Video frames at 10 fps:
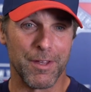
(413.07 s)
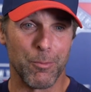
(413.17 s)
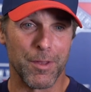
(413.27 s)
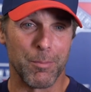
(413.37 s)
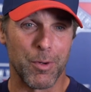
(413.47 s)

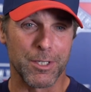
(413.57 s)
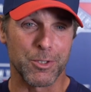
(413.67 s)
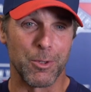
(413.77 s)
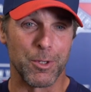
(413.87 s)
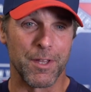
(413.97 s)
than when the
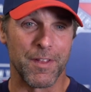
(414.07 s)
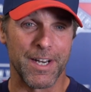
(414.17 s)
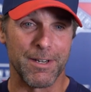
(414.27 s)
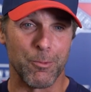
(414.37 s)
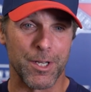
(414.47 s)
puck's going in
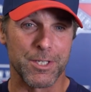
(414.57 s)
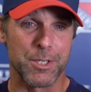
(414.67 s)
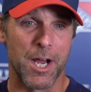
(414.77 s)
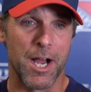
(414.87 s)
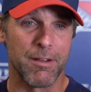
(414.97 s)
the net and when
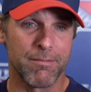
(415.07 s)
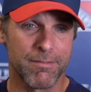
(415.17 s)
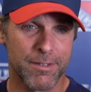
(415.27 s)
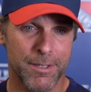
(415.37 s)
it's not.